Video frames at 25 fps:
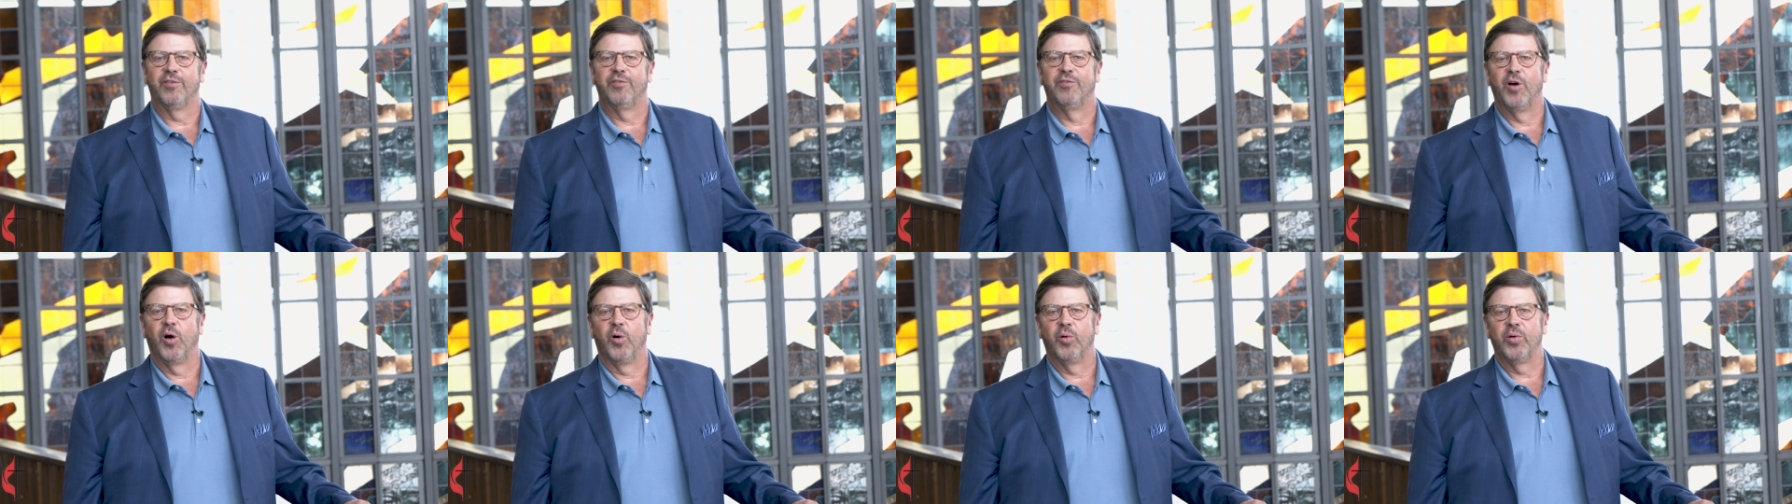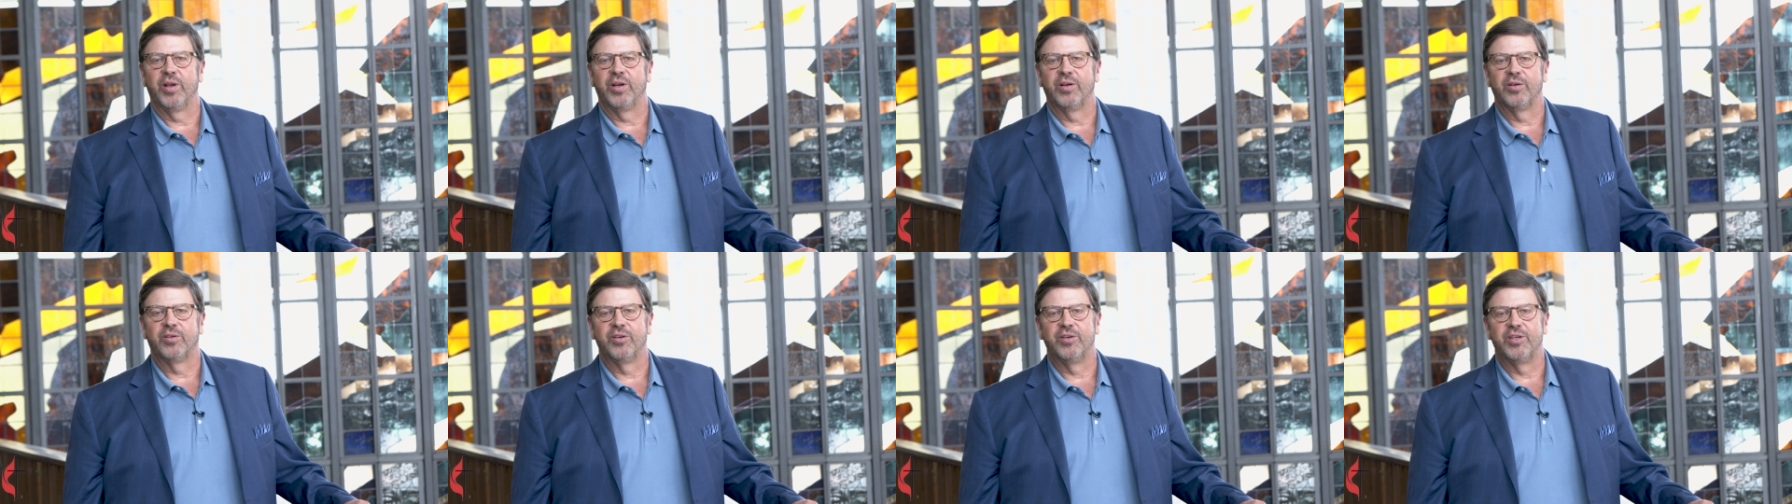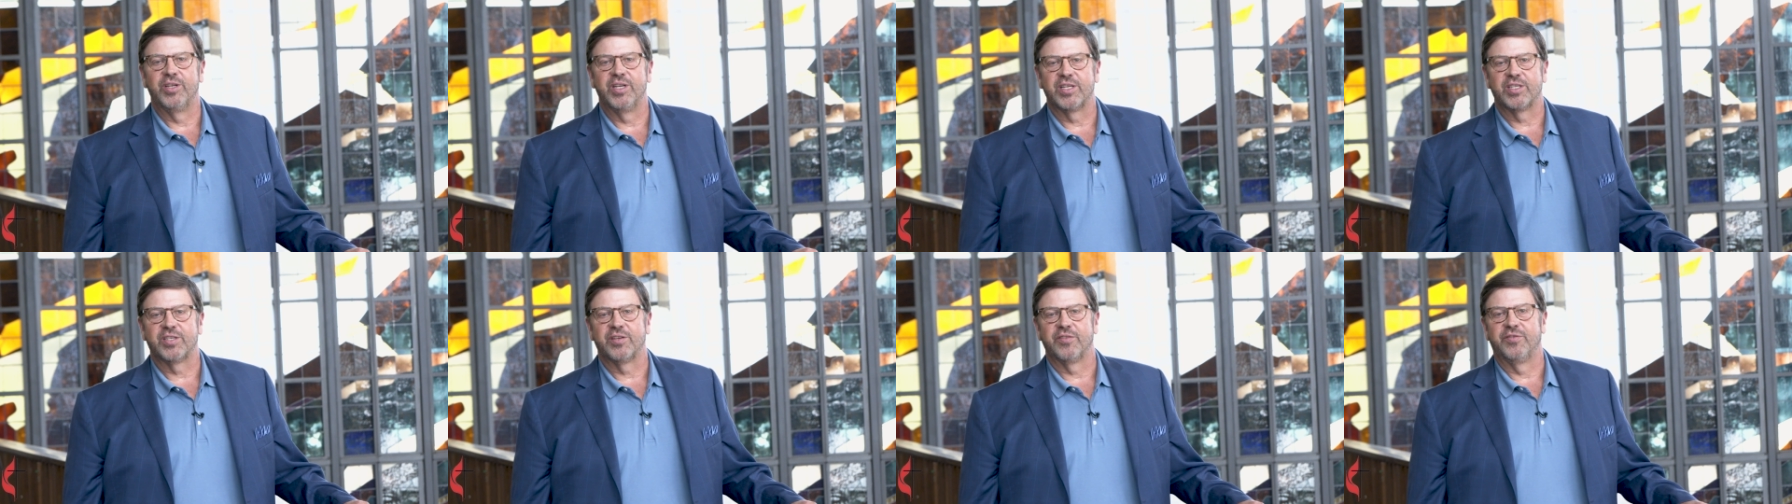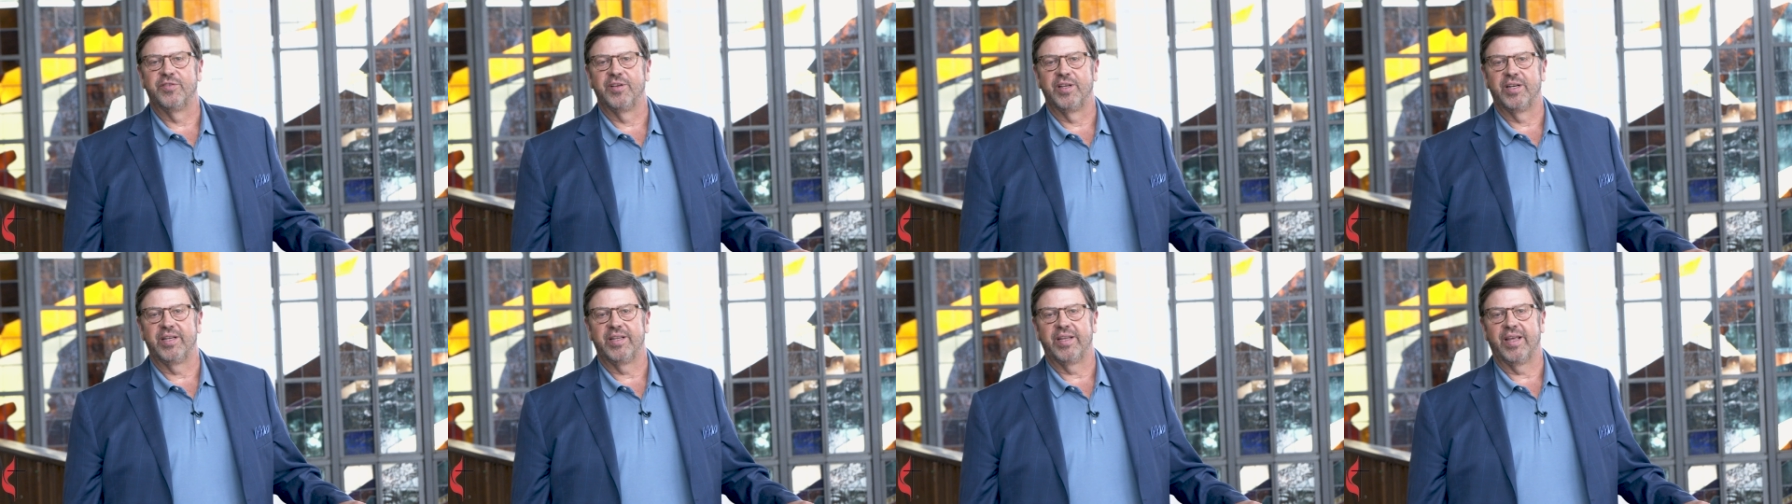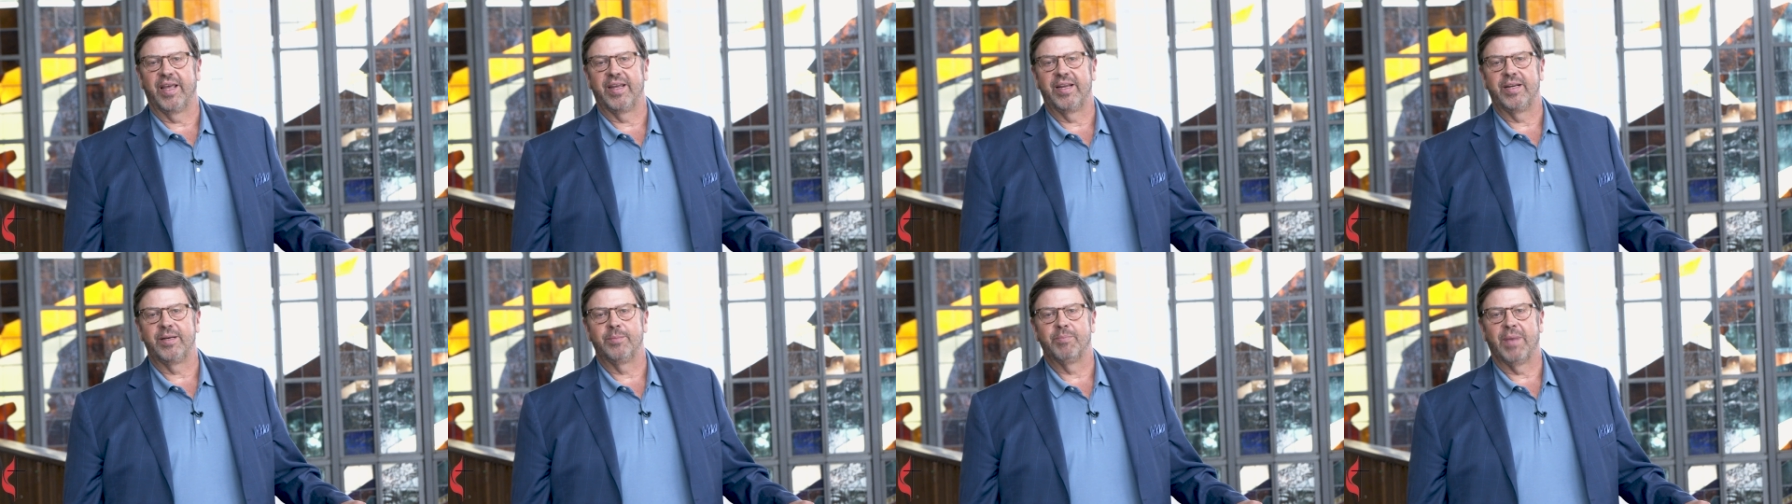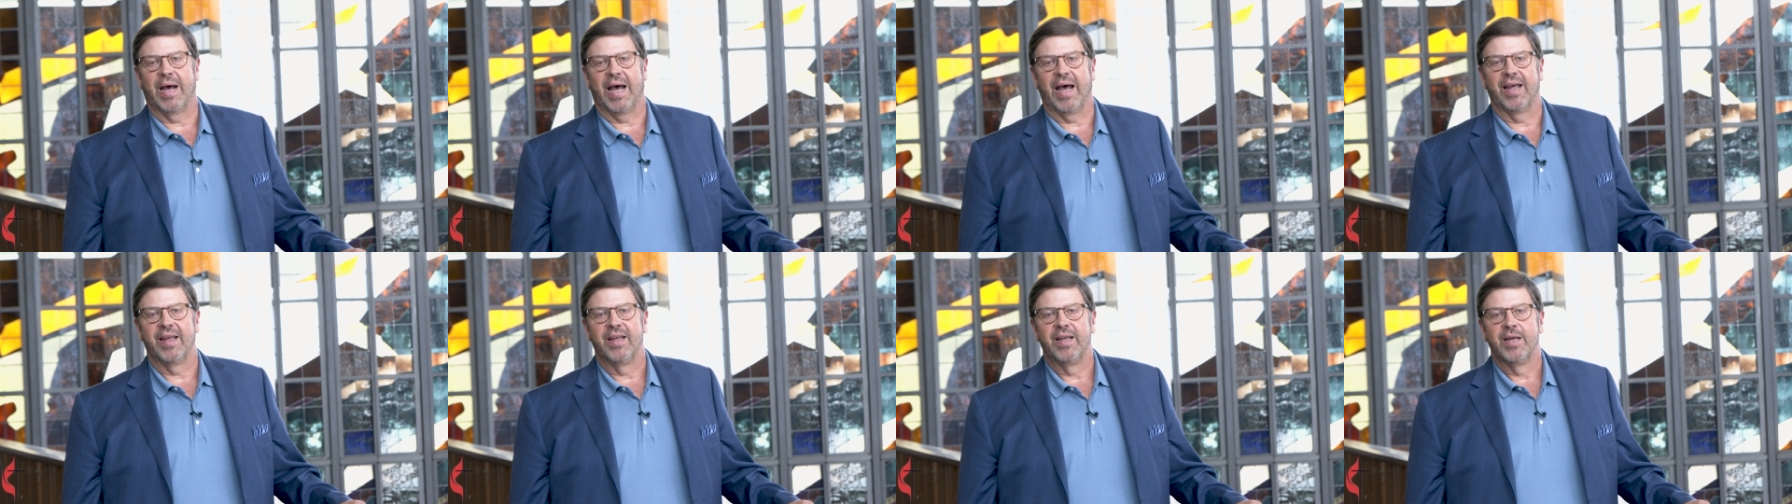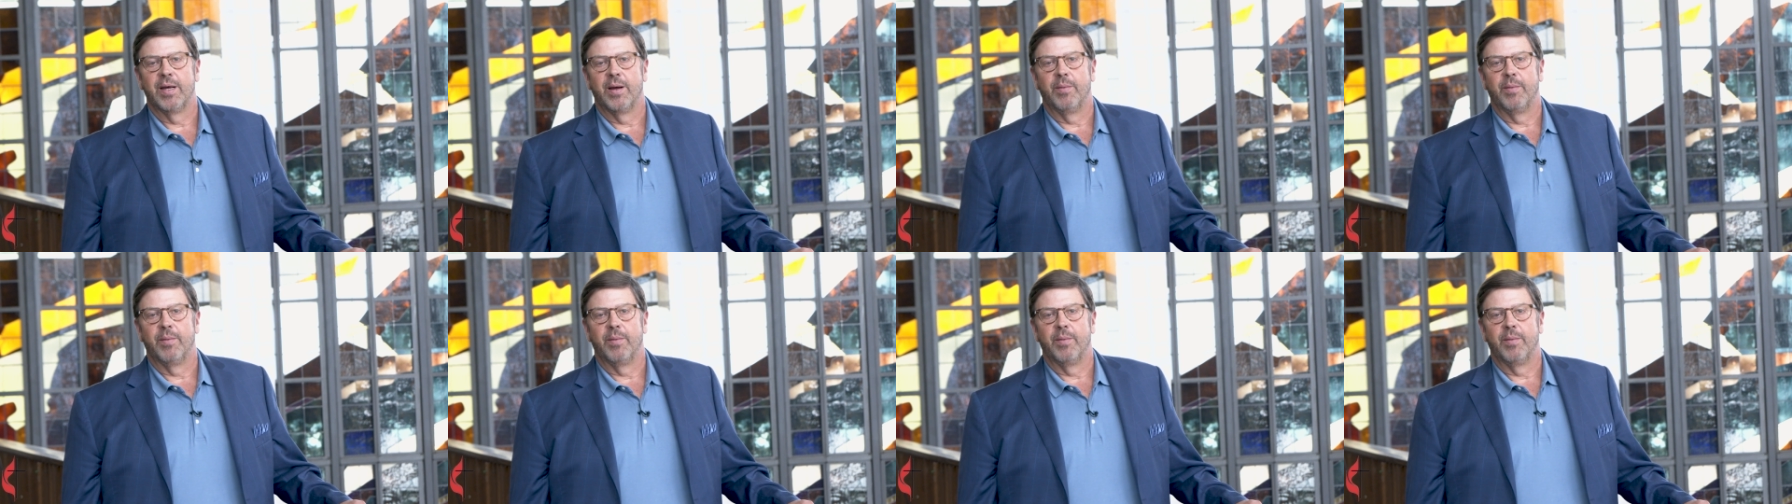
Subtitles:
voting to disaffiliate by